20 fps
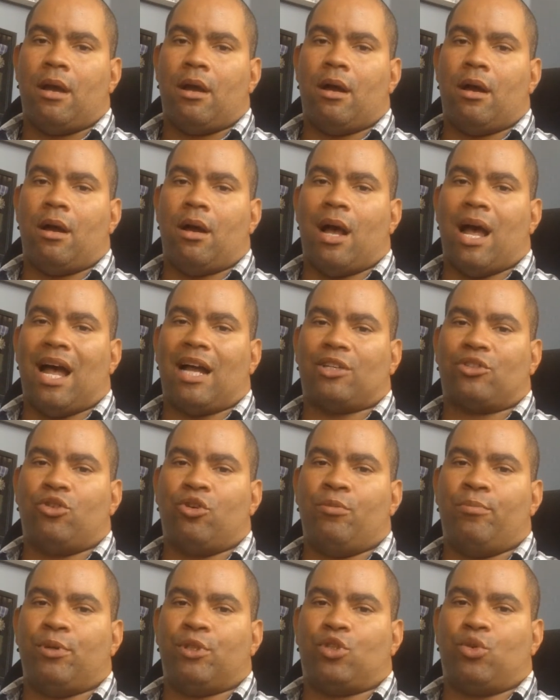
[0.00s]

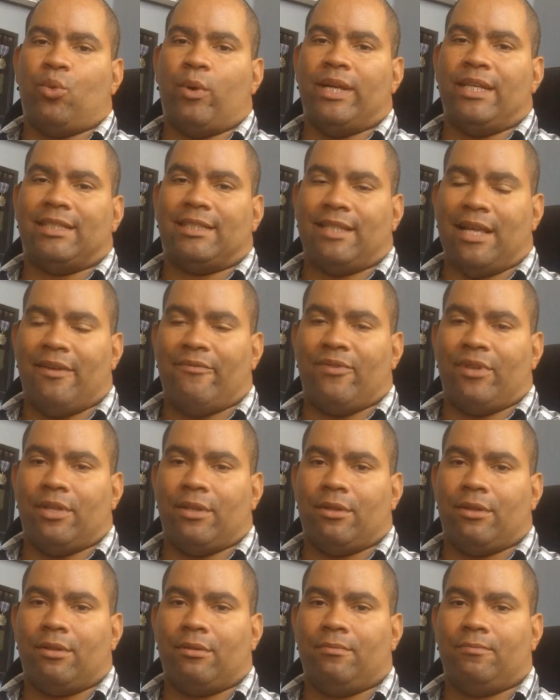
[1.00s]
October
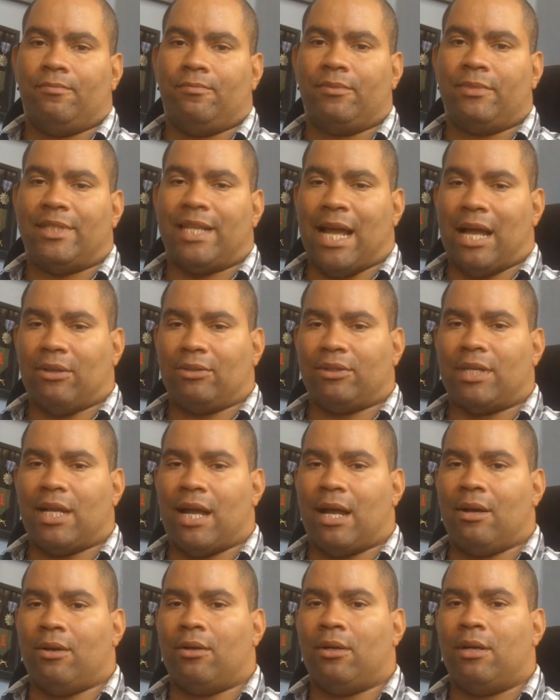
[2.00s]
27th
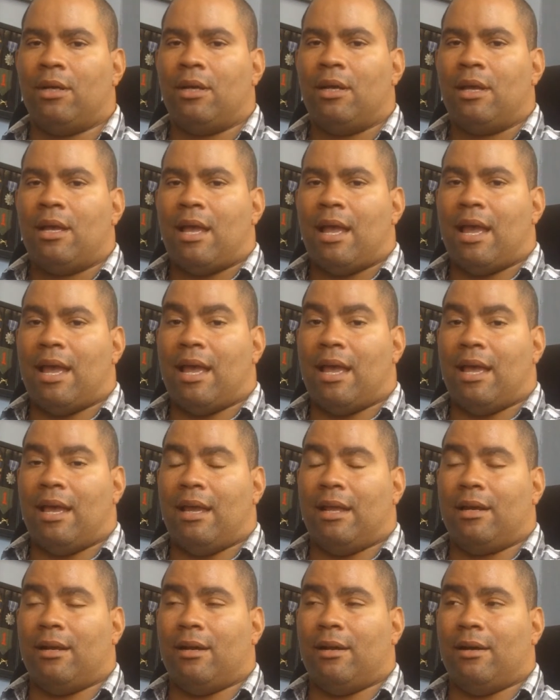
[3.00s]
downtown.
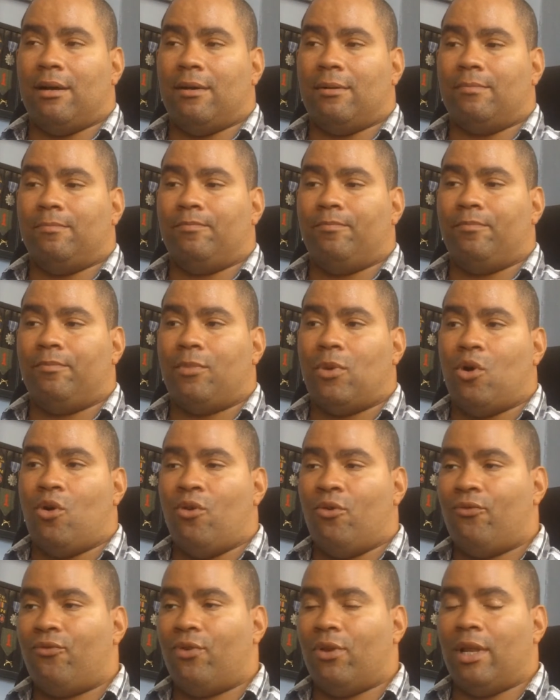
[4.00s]
And
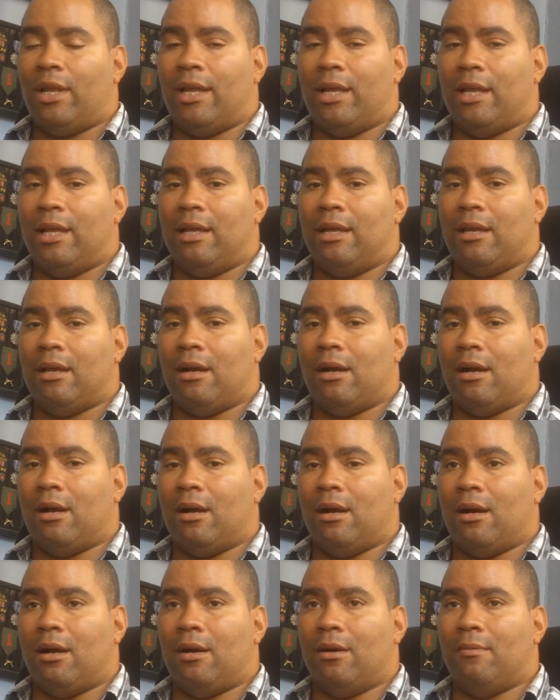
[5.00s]
hopefully
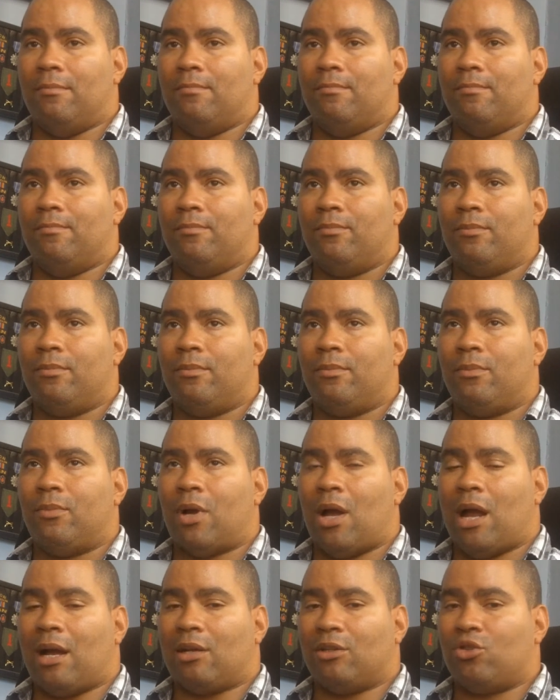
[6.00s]

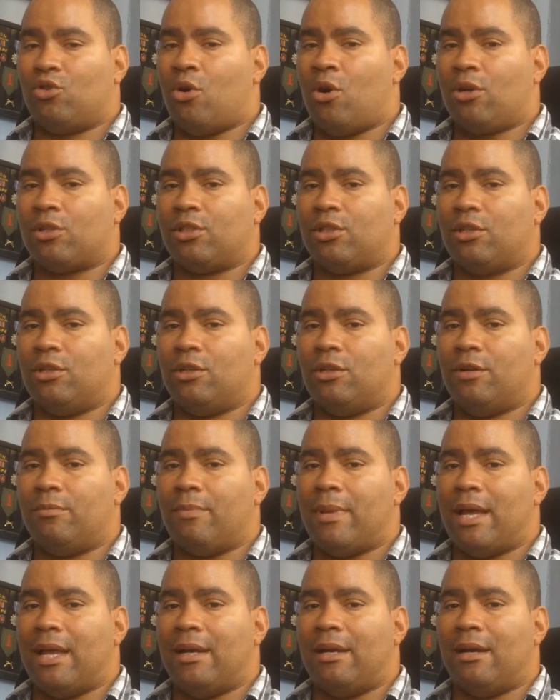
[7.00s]
I could talk to
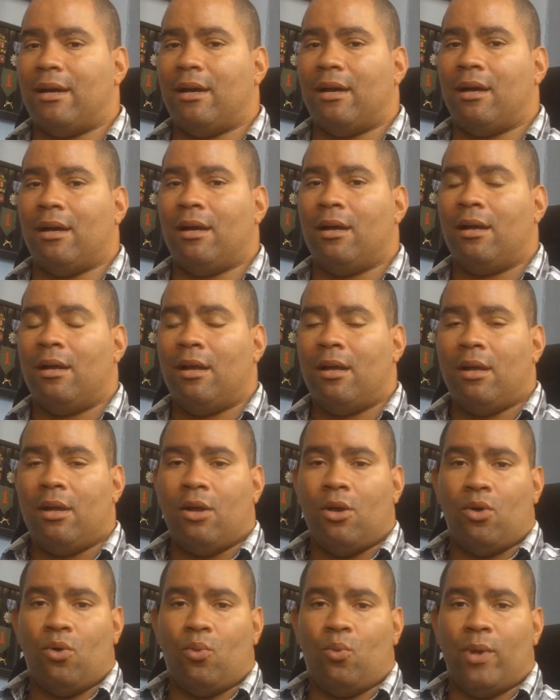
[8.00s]
him and
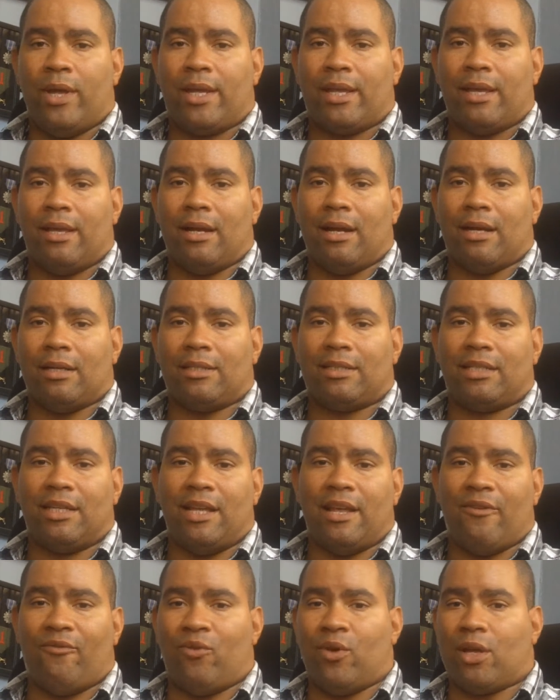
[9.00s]
we can
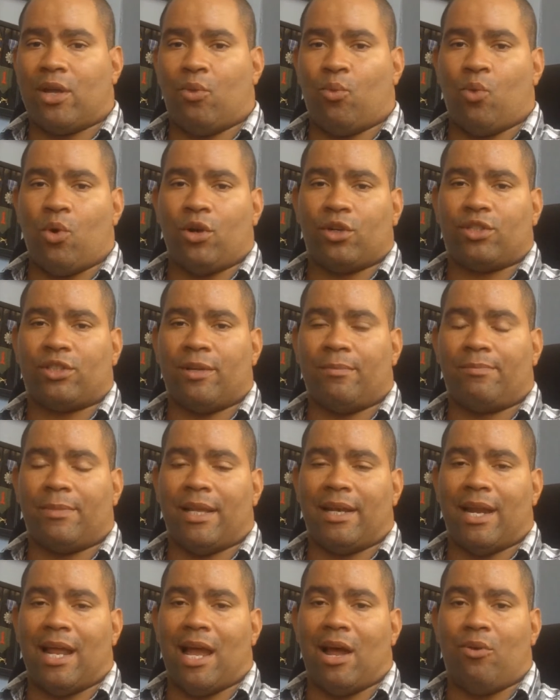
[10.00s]
see if we could work
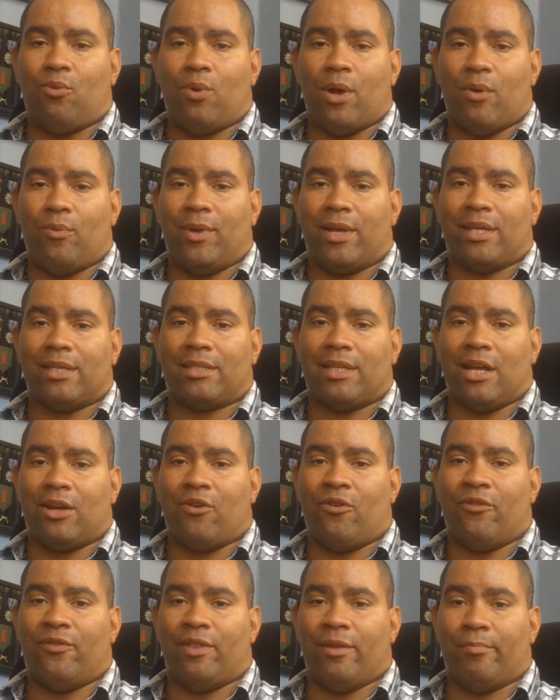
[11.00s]
something out where we could take
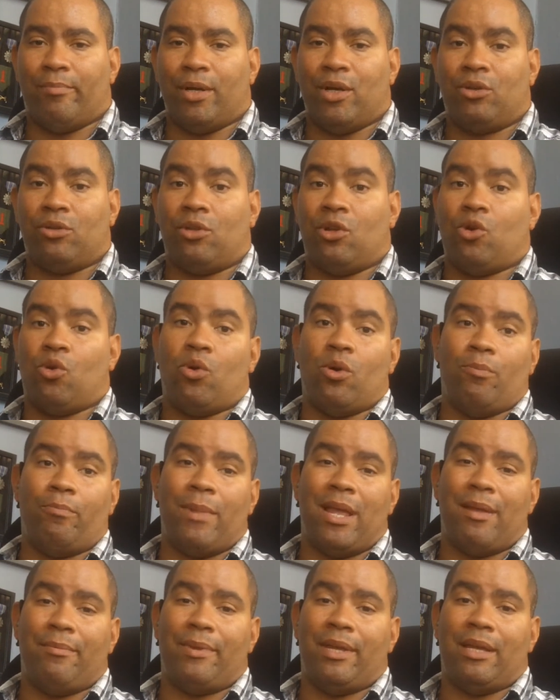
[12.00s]
over the building, or
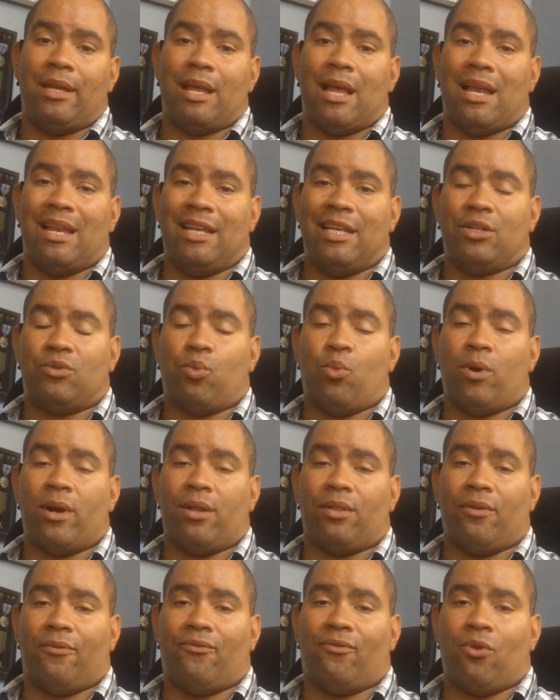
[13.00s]
maybe at least one
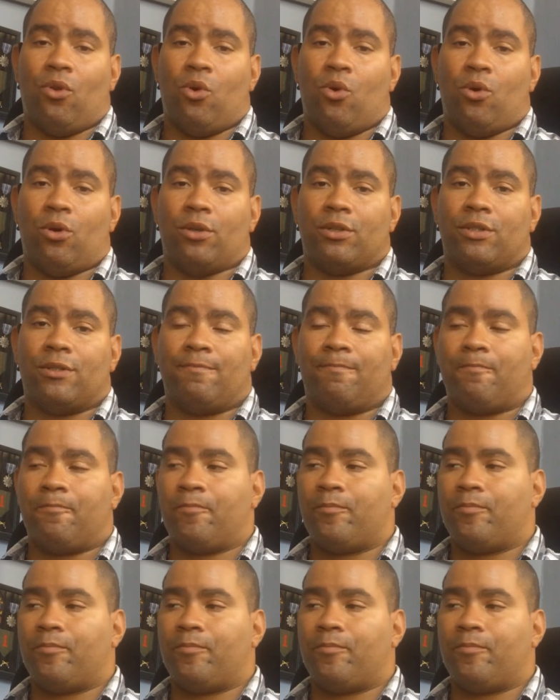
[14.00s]
of the floors.